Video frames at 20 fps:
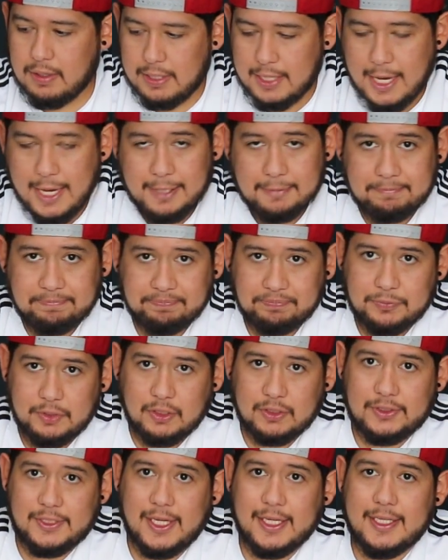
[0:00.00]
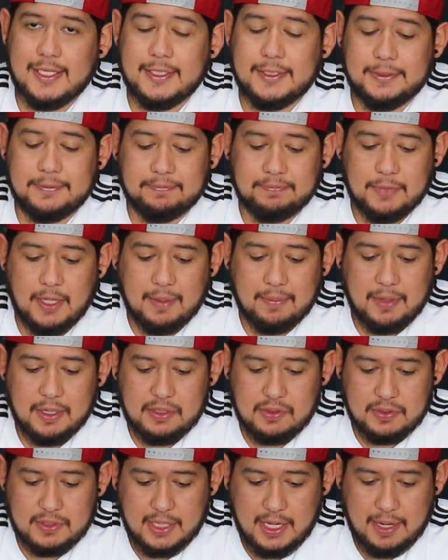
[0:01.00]
yeah, Dos Equis, not
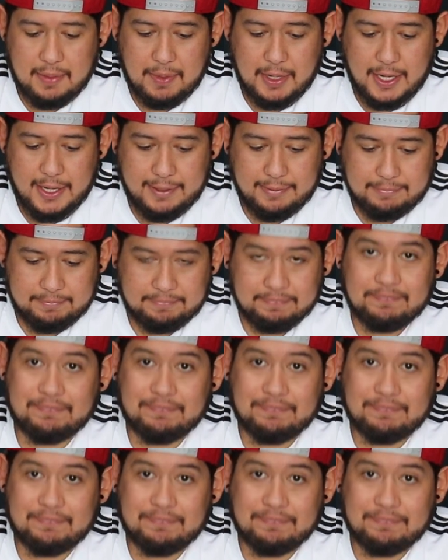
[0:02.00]
much to say about it.